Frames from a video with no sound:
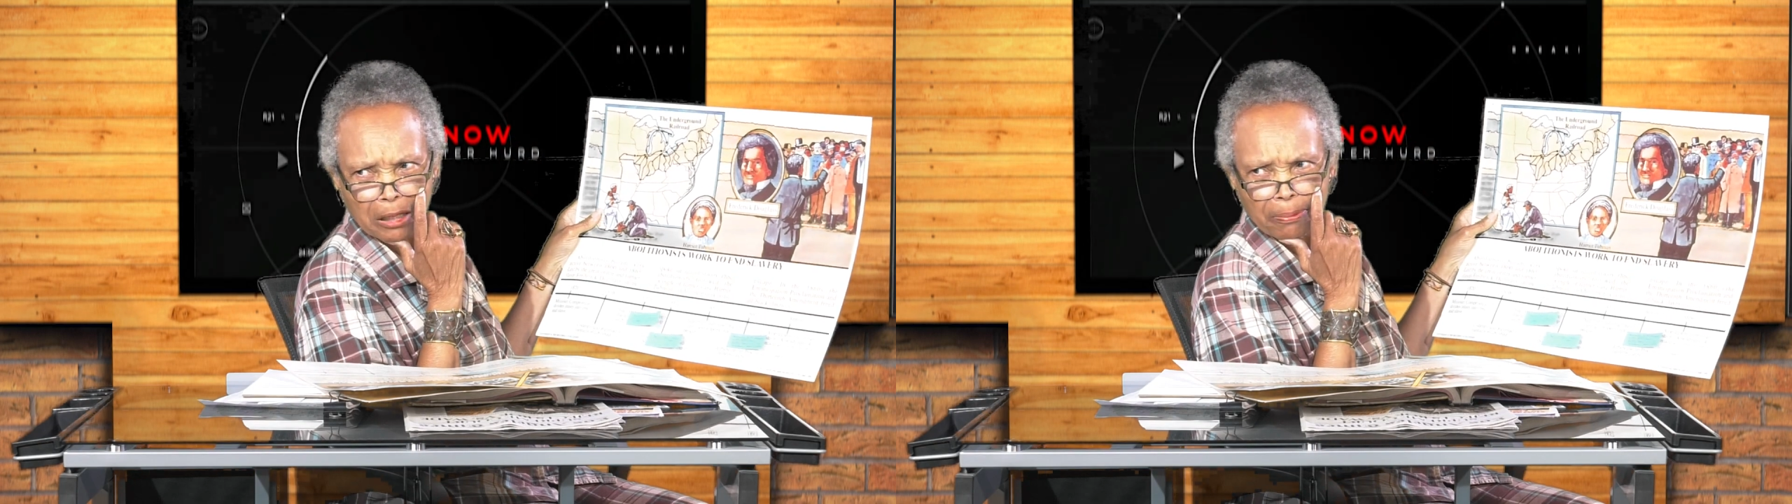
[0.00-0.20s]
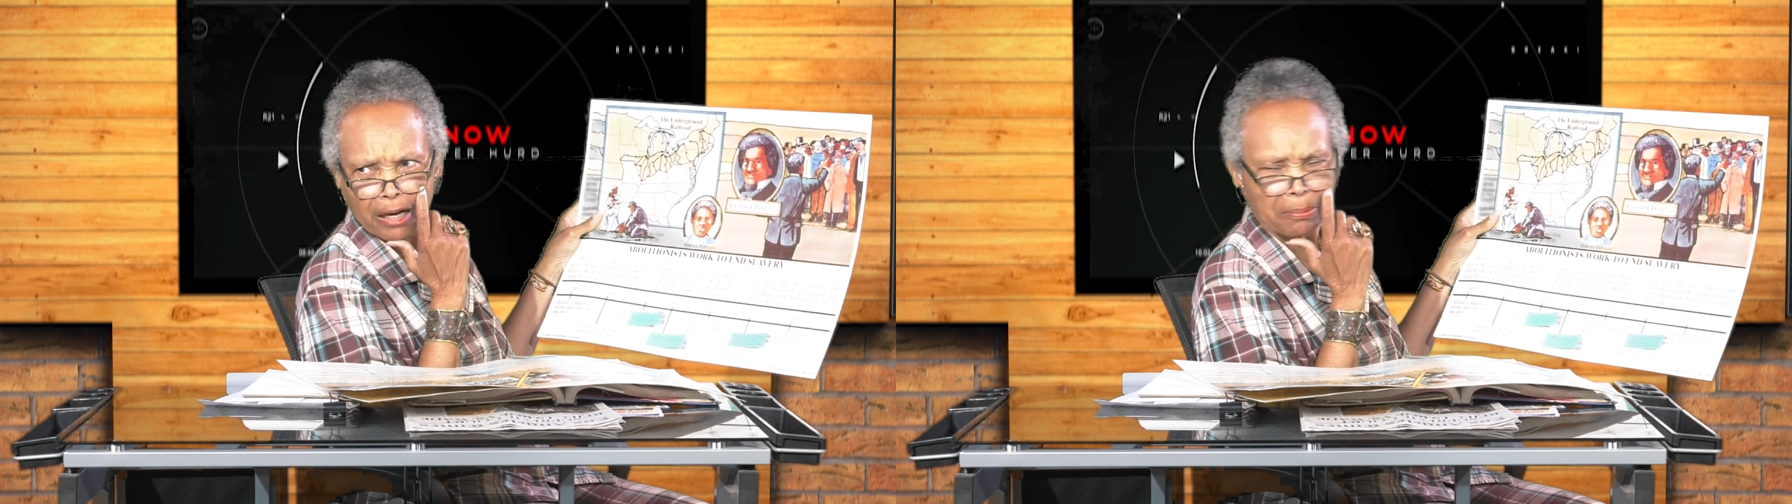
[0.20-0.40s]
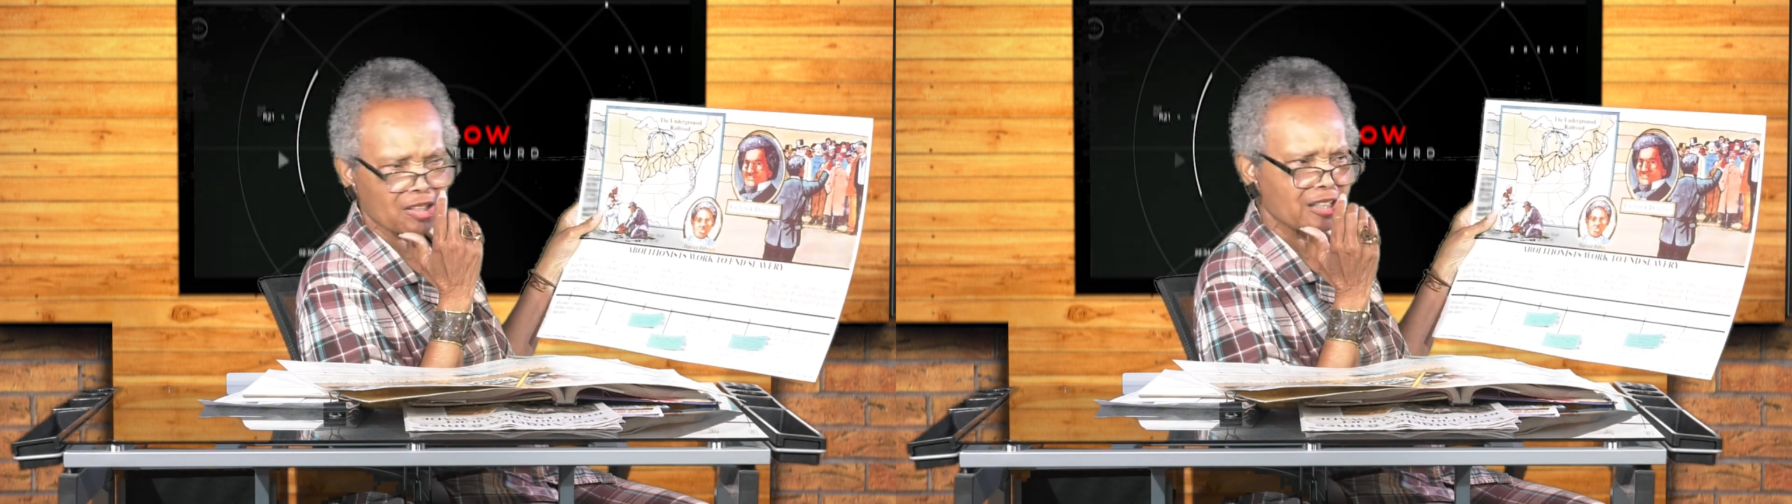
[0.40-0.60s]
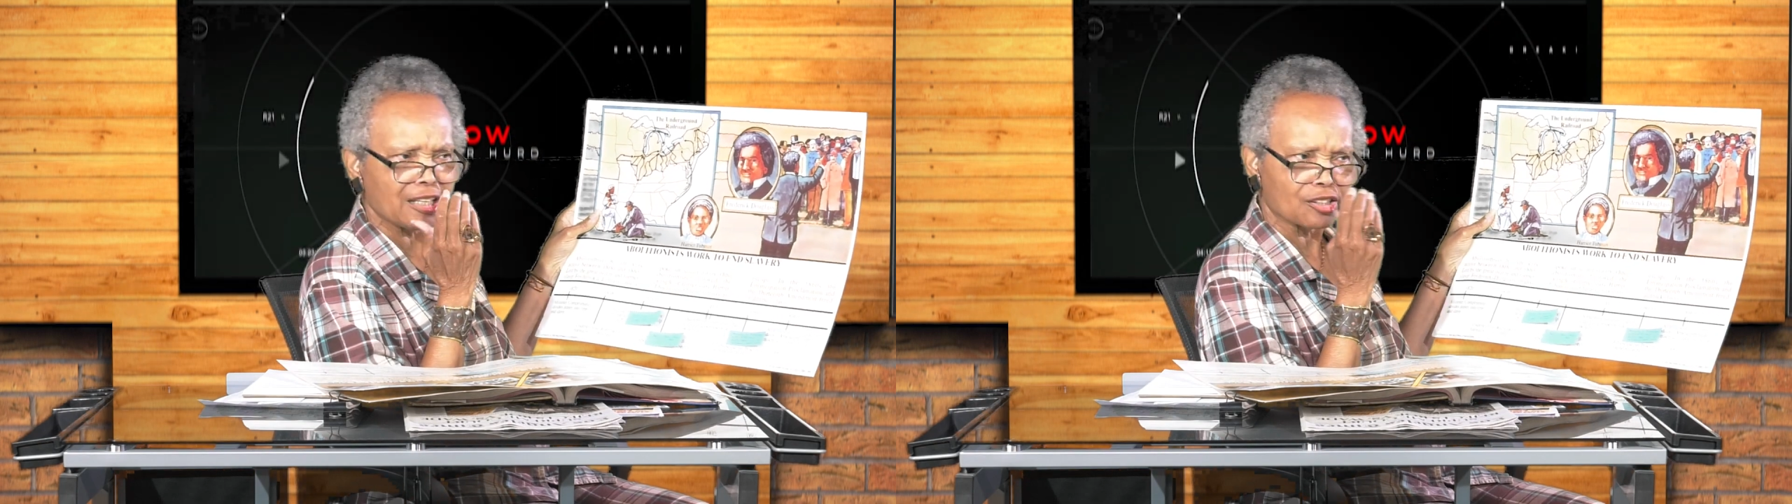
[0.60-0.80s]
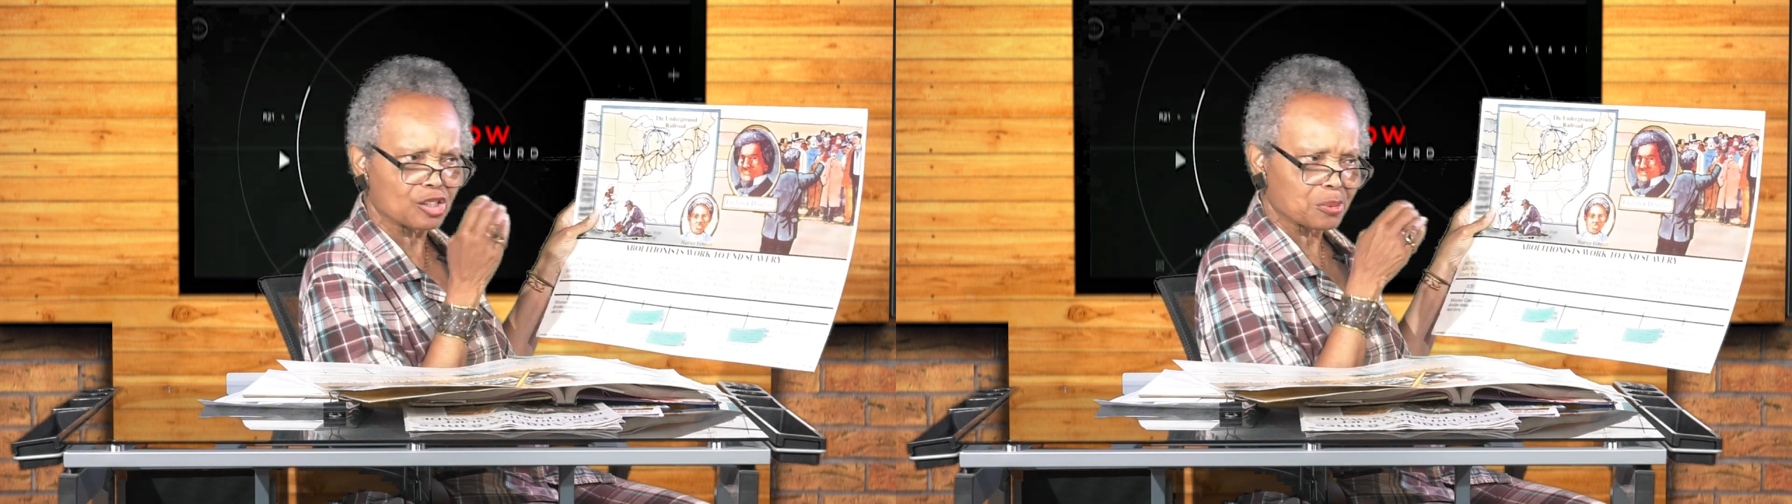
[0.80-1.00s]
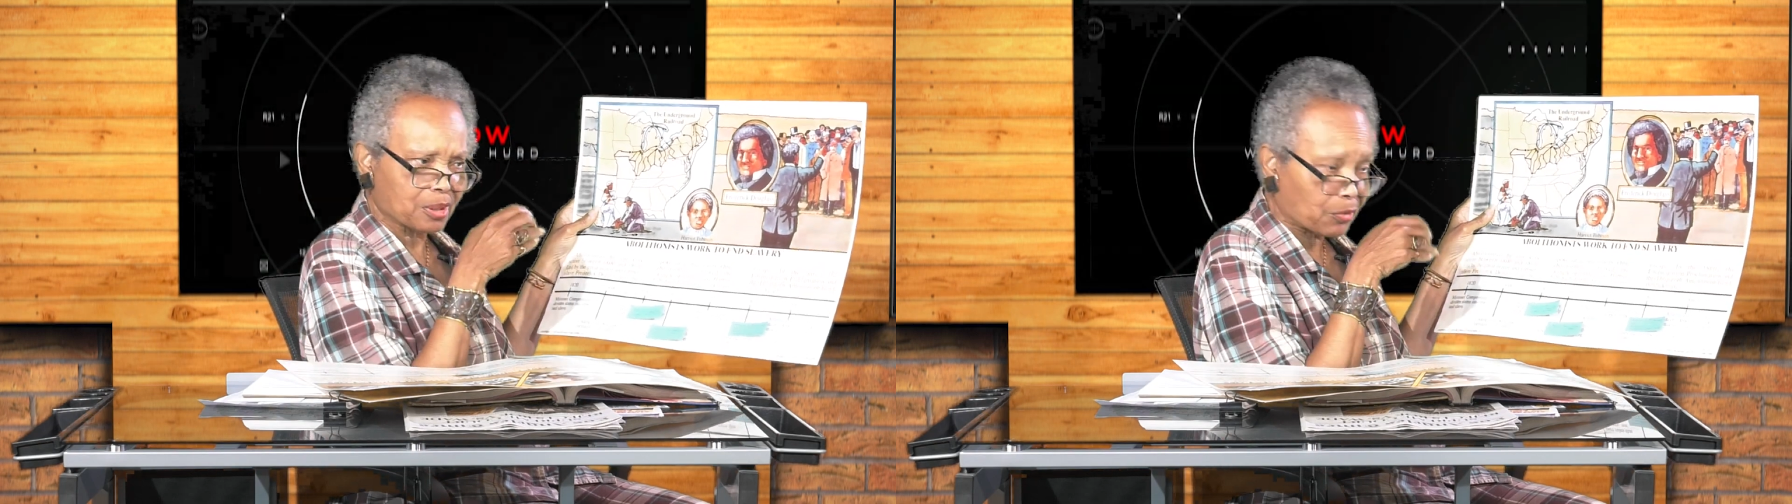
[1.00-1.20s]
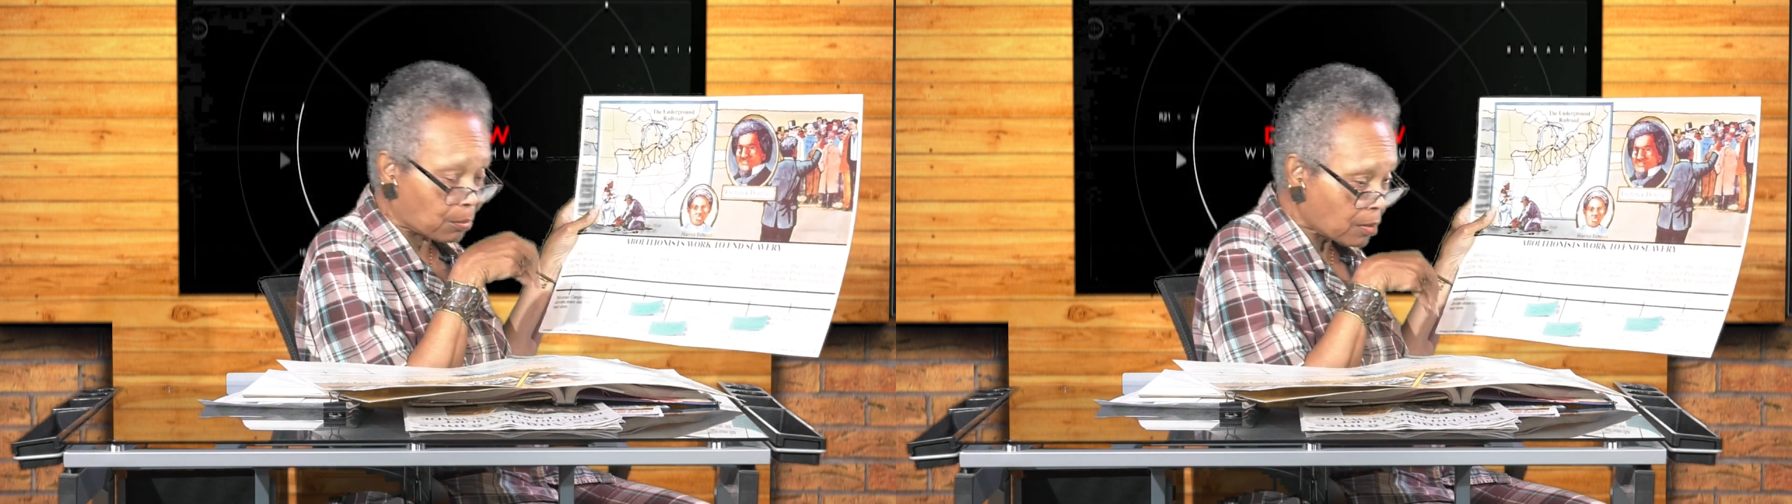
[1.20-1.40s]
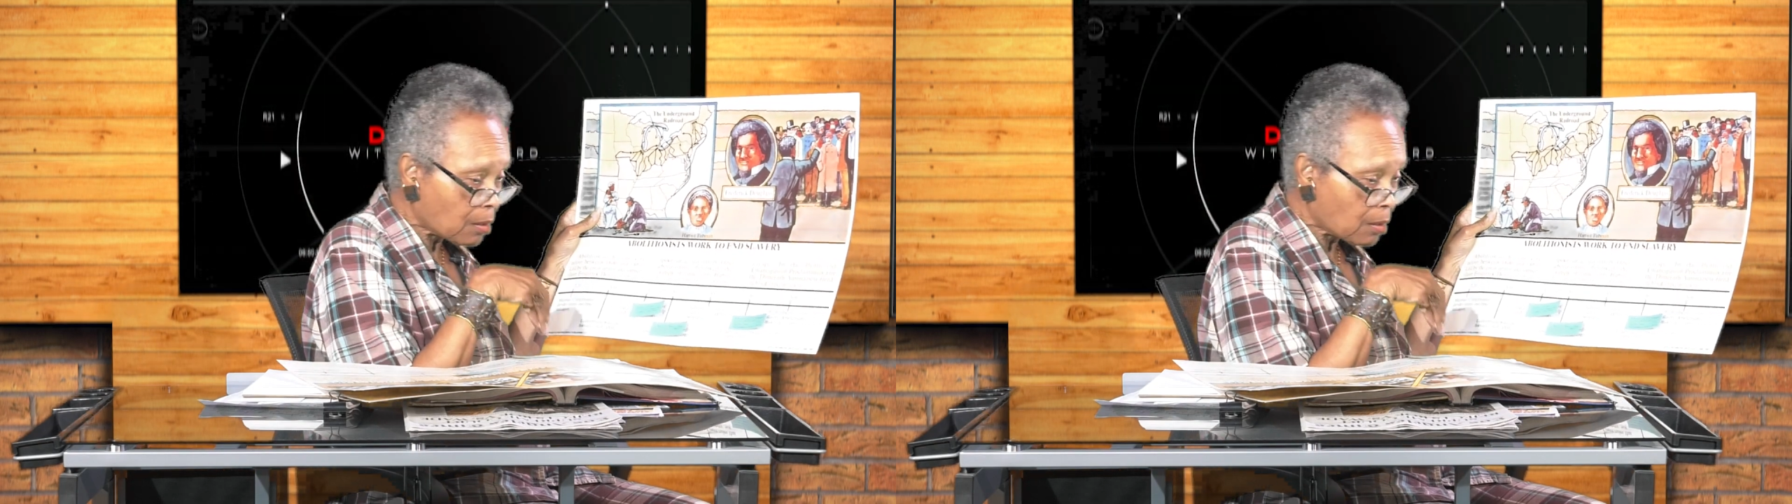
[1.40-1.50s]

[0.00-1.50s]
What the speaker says: they probably think in terms of a